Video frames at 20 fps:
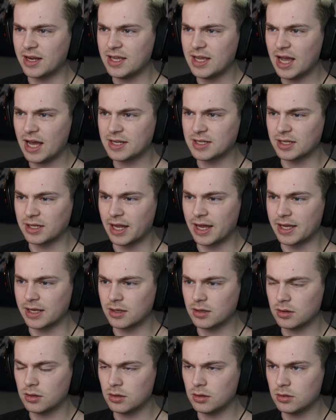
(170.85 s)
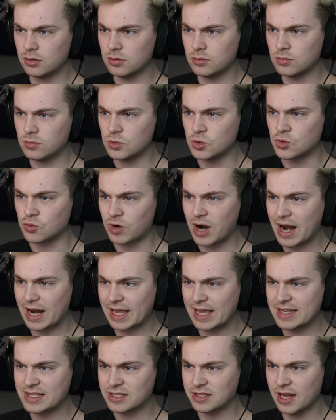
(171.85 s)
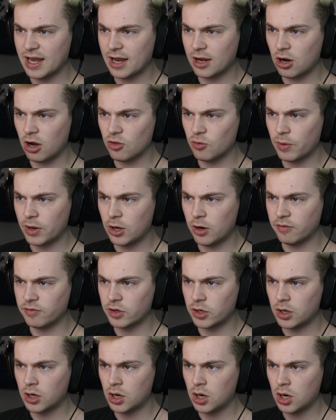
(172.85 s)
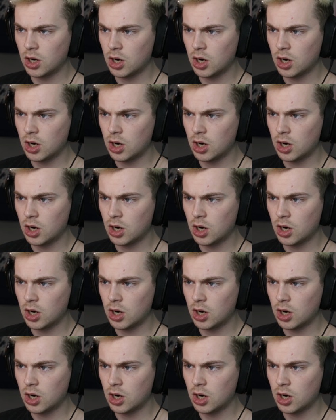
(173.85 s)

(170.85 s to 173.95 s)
He had to, like, drag his leg all the way over.